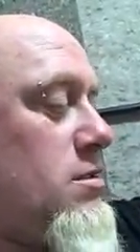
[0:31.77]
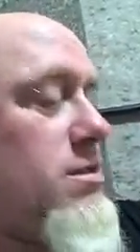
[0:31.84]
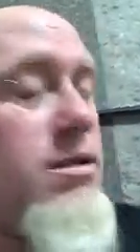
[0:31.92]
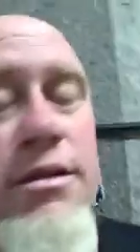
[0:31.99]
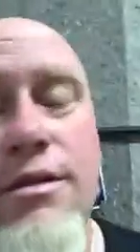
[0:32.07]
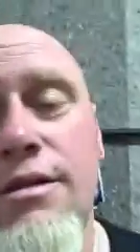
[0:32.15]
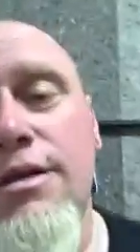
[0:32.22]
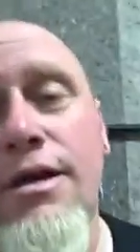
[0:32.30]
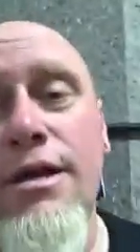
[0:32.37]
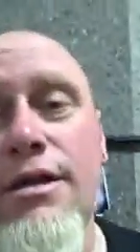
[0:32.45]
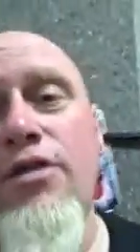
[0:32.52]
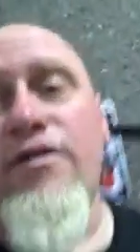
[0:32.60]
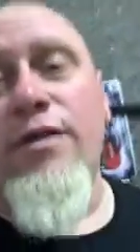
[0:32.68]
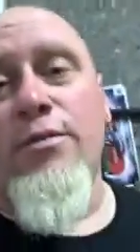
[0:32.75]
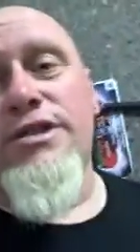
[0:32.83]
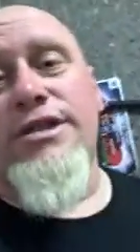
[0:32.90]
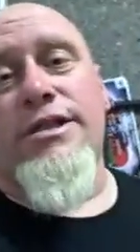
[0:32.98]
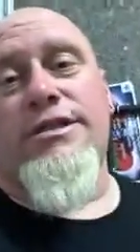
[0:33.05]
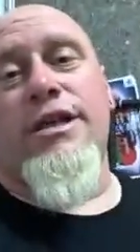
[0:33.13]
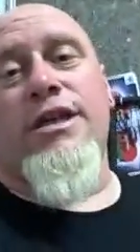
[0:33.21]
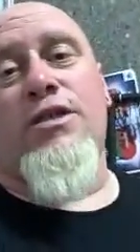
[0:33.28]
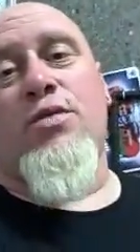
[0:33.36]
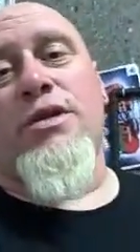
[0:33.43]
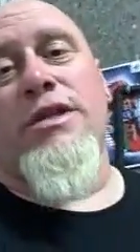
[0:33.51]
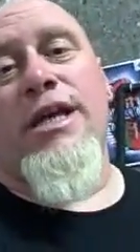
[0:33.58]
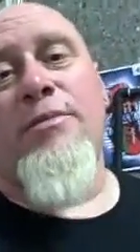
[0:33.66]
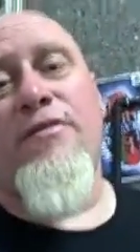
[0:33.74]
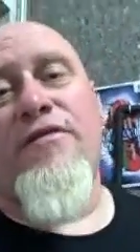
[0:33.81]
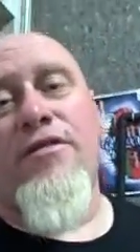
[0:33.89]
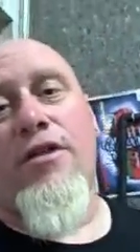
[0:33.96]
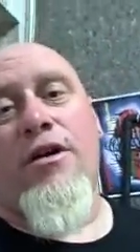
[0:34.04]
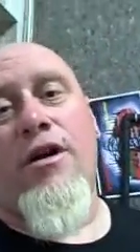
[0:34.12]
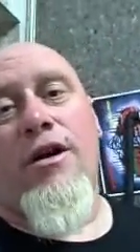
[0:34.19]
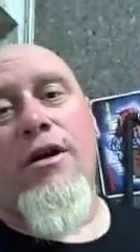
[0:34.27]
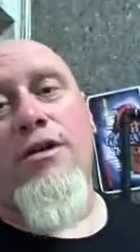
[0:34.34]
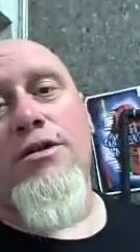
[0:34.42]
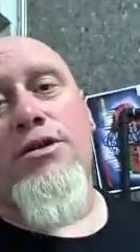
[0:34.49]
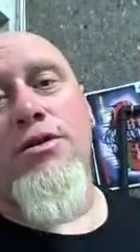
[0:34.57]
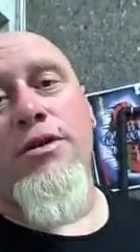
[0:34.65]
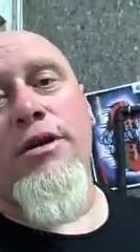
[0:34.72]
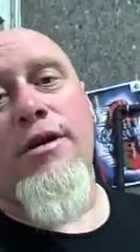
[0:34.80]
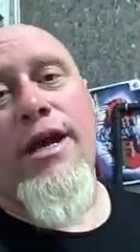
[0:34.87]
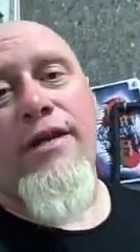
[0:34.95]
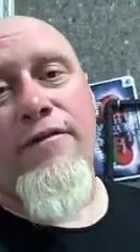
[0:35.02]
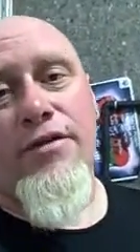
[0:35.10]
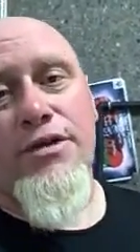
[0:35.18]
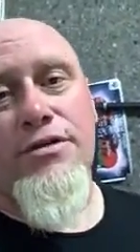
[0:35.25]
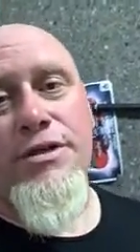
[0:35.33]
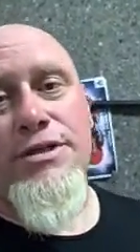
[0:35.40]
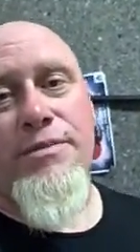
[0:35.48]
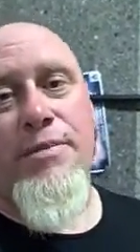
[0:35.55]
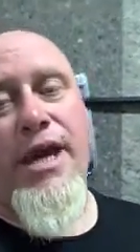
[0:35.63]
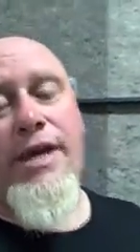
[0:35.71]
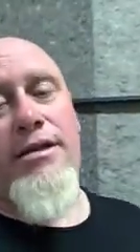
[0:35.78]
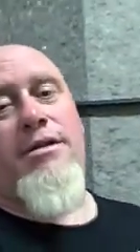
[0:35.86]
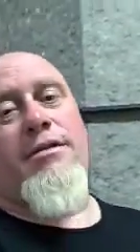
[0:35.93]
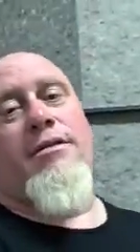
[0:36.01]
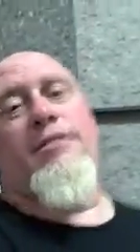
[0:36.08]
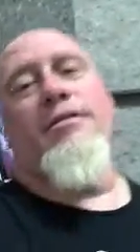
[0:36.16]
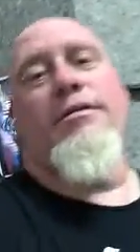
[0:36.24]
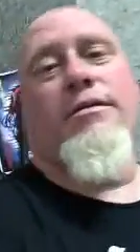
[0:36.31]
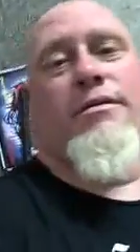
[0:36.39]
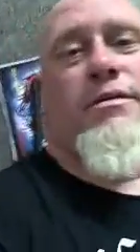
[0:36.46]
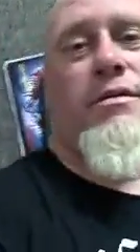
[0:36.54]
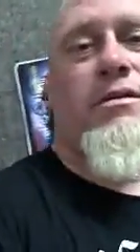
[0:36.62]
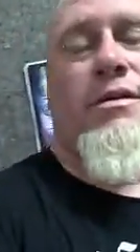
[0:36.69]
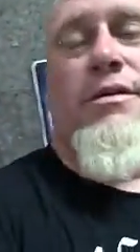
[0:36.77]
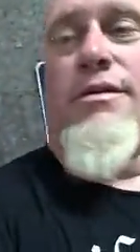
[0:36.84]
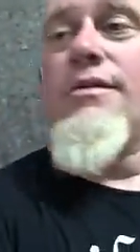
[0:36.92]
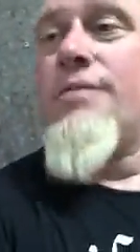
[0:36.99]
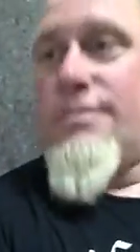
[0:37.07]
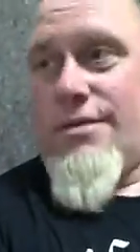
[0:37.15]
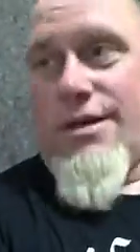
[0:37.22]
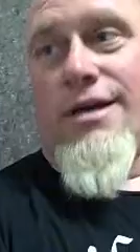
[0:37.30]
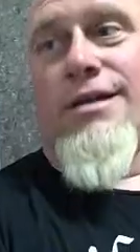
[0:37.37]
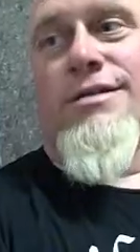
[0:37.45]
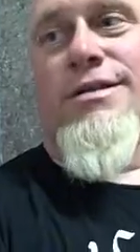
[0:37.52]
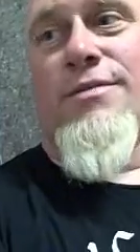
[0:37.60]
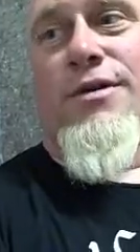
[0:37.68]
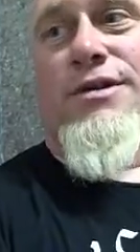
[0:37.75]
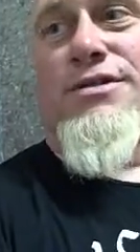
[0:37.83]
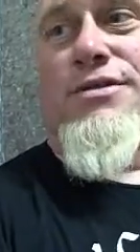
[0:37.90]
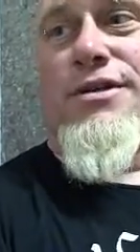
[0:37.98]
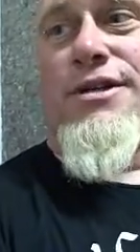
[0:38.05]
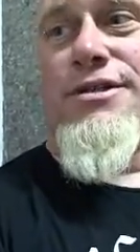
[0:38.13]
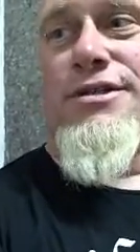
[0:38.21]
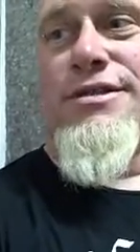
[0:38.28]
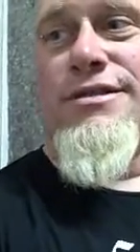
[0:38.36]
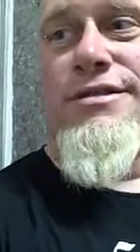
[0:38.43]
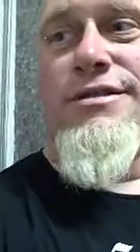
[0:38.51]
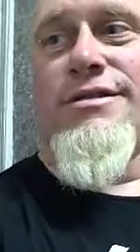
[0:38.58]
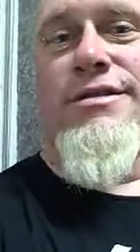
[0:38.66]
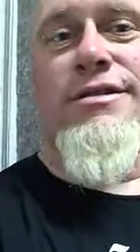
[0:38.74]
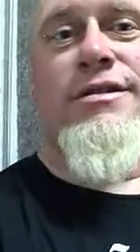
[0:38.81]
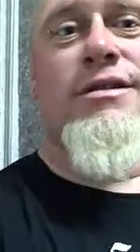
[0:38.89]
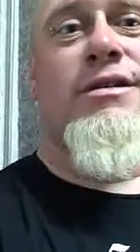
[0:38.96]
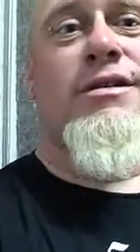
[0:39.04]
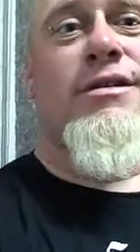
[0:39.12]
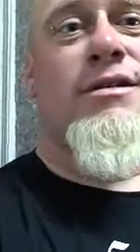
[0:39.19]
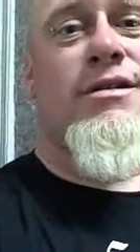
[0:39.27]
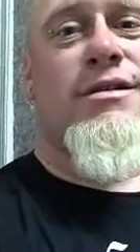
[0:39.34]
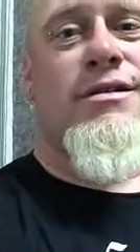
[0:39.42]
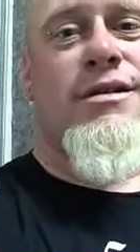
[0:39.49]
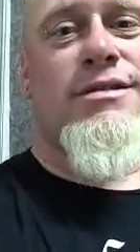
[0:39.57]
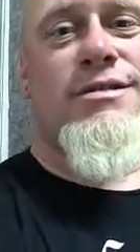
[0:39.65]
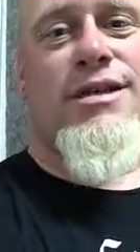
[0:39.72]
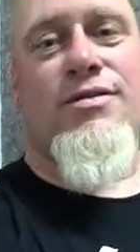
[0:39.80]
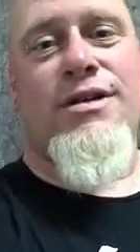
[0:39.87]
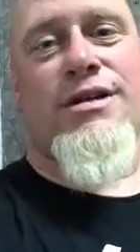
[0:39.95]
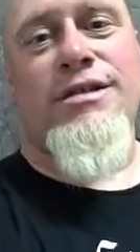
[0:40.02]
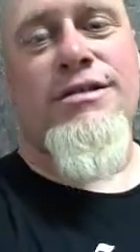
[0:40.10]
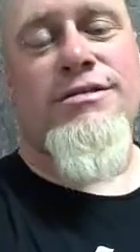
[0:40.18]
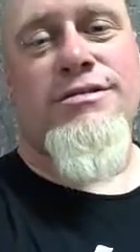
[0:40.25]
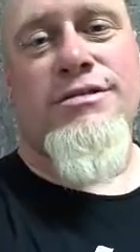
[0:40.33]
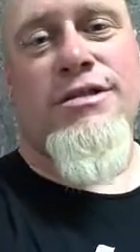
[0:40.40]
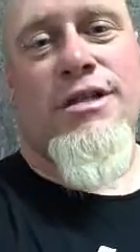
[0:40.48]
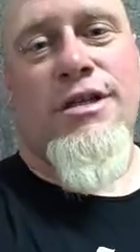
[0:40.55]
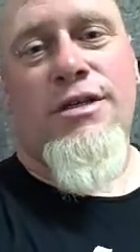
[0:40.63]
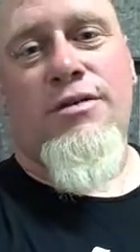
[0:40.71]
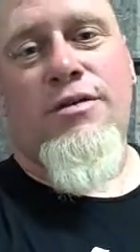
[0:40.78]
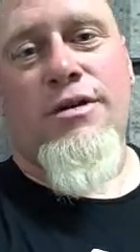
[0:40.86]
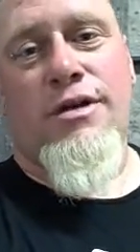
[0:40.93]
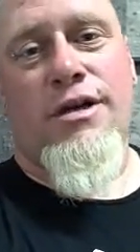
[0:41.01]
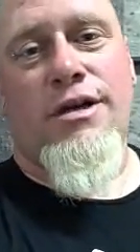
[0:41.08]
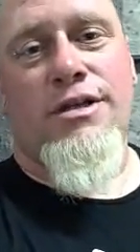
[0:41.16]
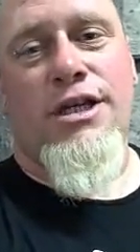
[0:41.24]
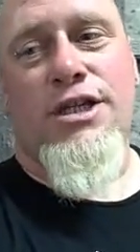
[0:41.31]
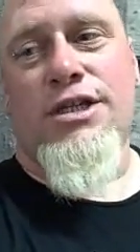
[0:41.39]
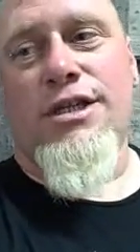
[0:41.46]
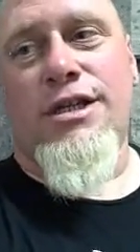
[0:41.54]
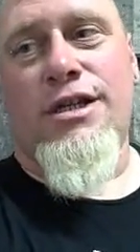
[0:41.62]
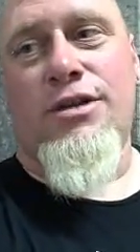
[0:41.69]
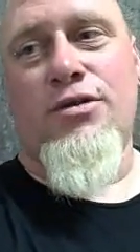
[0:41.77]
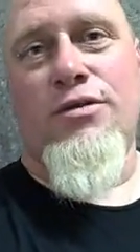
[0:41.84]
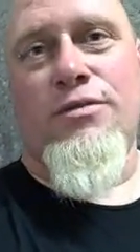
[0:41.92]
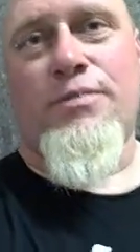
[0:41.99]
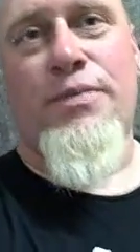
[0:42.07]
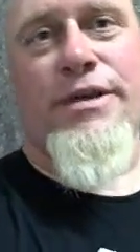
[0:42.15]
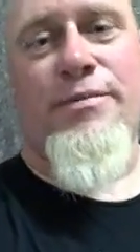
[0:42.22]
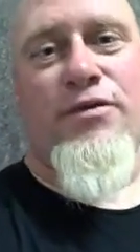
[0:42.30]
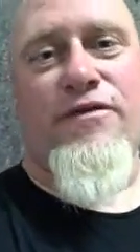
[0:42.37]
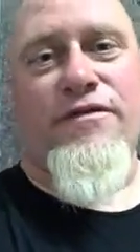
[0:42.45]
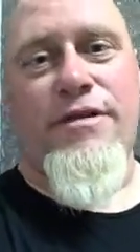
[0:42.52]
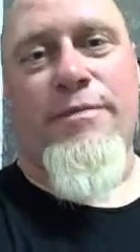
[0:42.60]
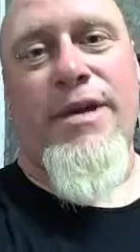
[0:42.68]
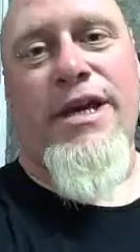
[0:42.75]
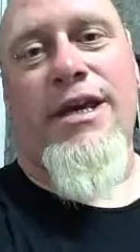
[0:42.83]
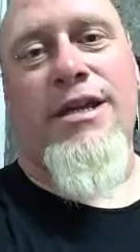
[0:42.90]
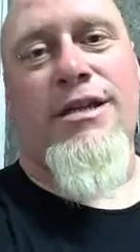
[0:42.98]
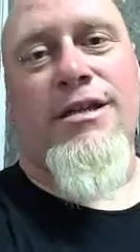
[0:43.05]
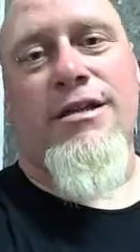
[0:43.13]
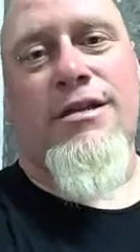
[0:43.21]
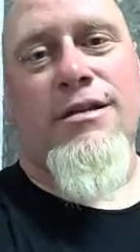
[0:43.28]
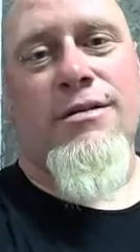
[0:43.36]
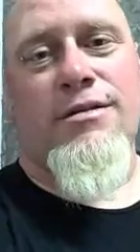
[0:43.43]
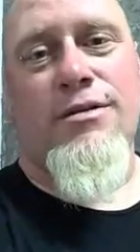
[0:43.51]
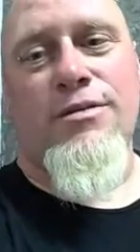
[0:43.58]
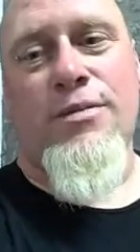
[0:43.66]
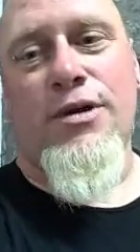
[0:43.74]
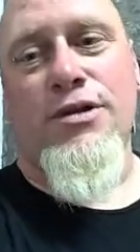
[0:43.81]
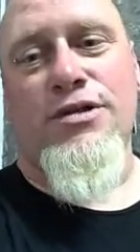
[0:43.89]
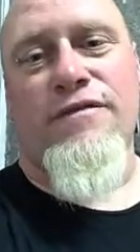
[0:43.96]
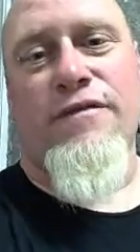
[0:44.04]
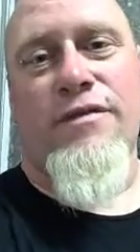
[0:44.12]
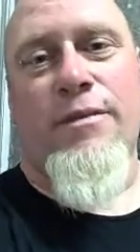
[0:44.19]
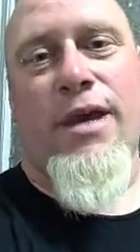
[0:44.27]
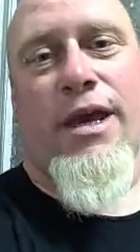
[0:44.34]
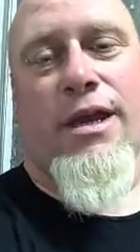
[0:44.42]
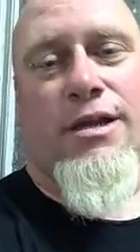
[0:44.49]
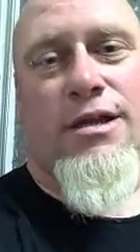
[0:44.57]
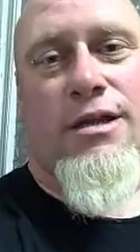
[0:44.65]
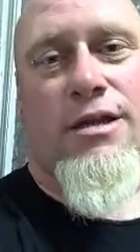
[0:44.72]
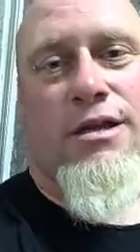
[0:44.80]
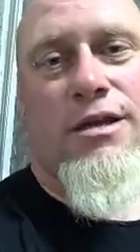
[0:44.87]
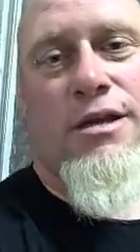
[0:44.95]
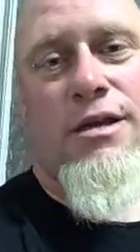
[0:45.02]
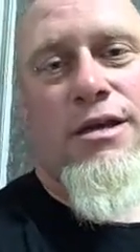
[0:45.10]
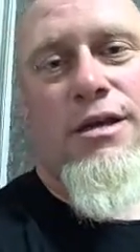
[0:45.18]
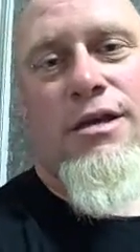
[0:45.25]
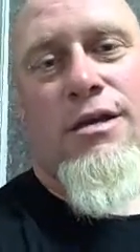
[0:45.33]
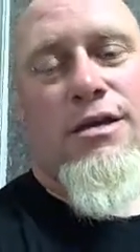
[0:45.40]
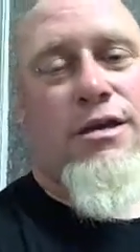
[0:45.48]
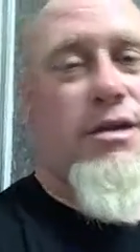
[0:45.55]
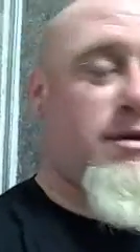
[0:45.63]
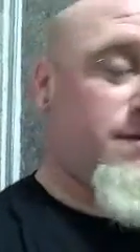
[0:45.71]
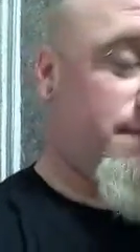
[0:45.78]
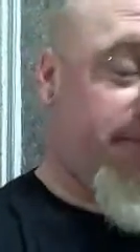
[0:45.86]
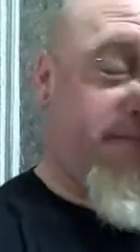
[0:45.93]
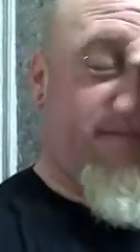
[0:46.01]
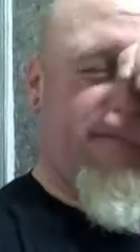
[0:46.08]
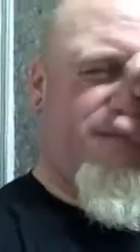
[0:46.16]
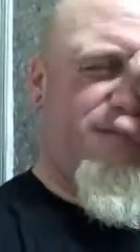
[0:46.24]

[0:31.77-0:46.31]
16th. The November 16th, one day before our two-year anniversary as a band. Yeah, tomorrow's two years. So uh, we're auditioning new people for the band and new person for the band, and you know,